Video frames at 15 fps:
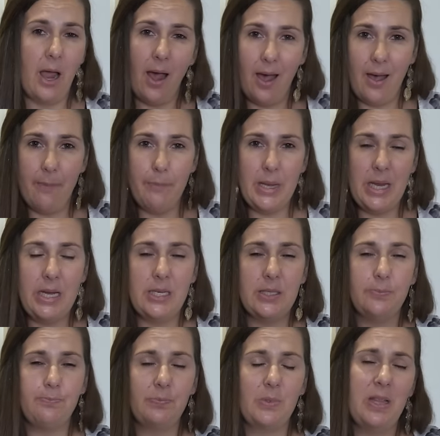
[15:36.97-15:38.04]

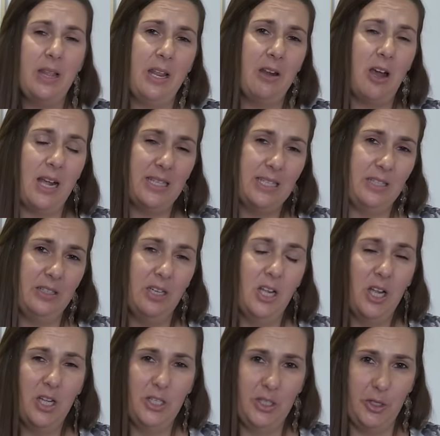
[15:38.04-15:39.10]
heartbeat and they're nice and
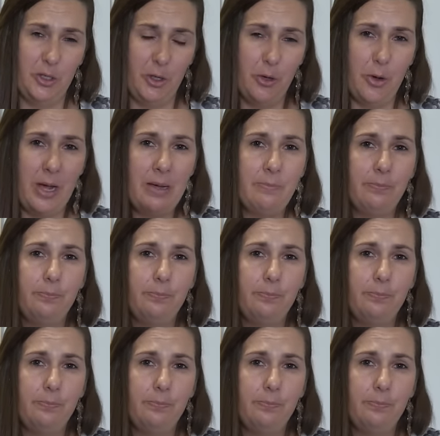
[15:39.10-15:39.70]
secure.